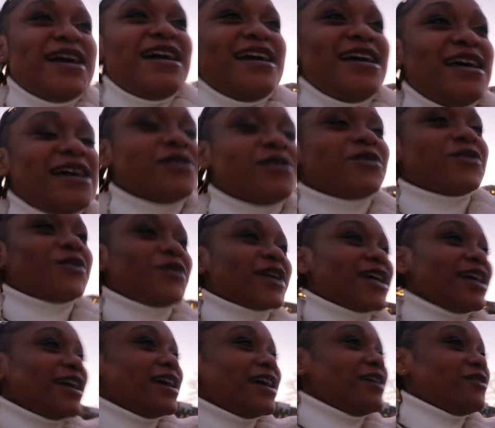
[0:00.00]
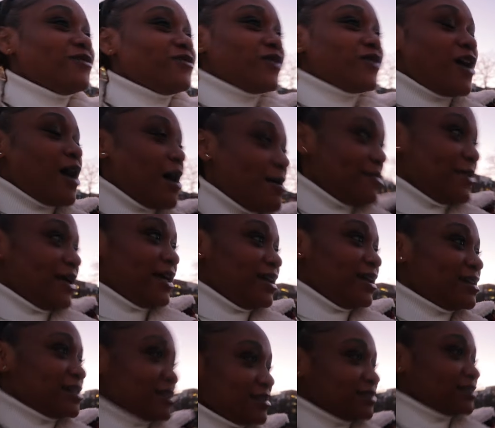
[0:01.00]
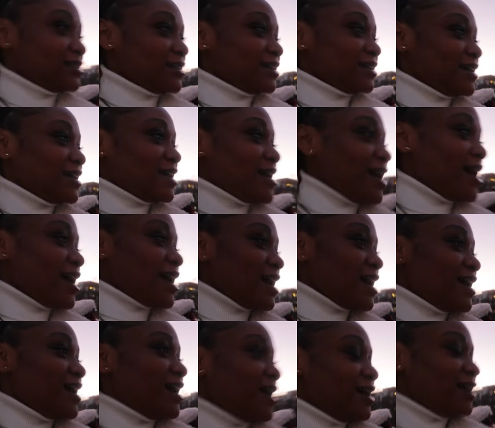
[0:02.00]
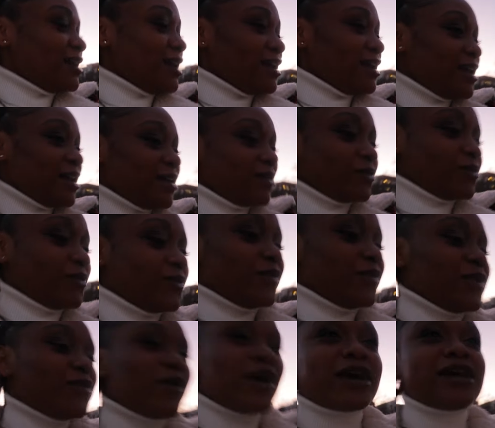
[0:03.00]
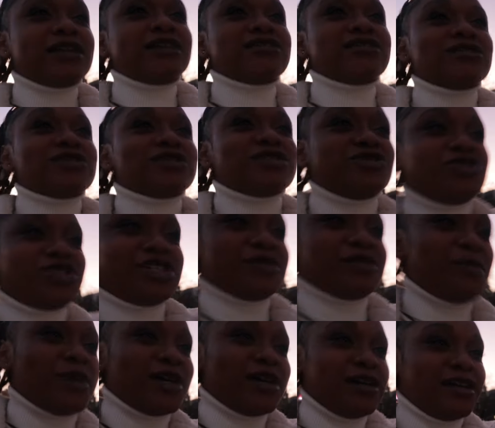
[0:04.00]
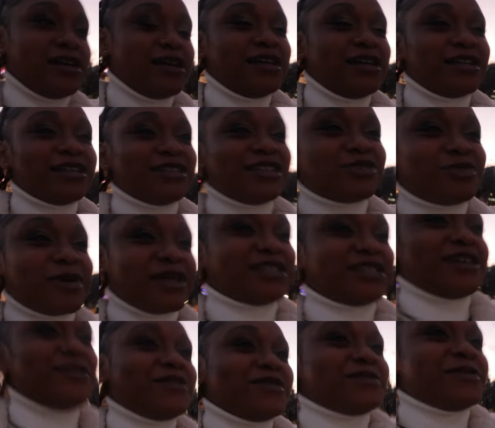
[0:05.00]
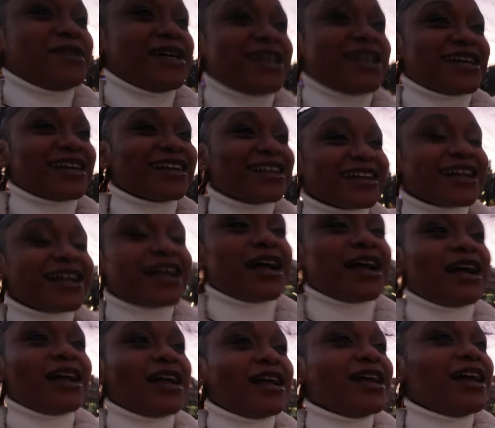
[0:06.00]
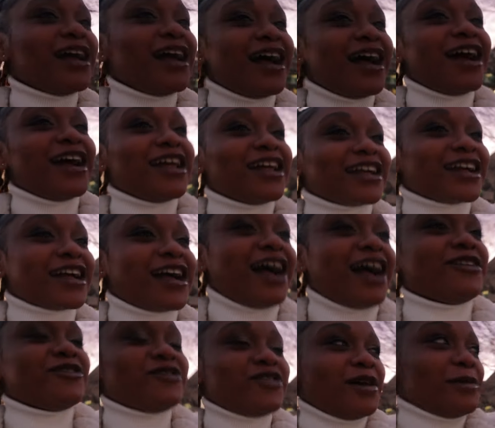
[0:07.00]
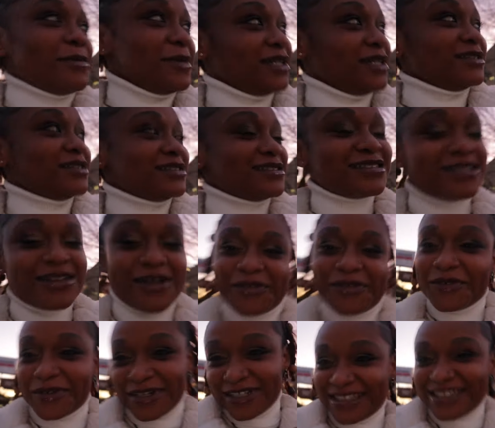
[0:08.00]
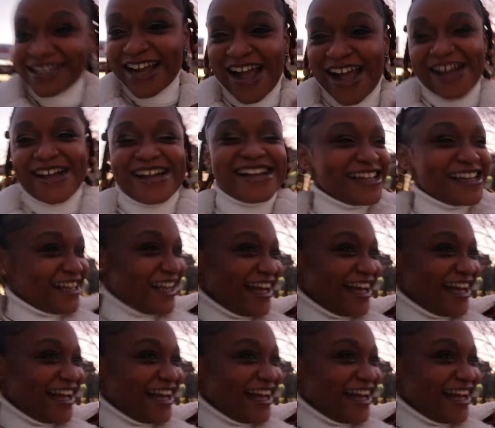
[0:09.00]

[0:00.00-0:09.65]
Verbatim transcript: but we're getting ramen and we were gonna do sushi, but this place that we picked got ramen. So we wanna try.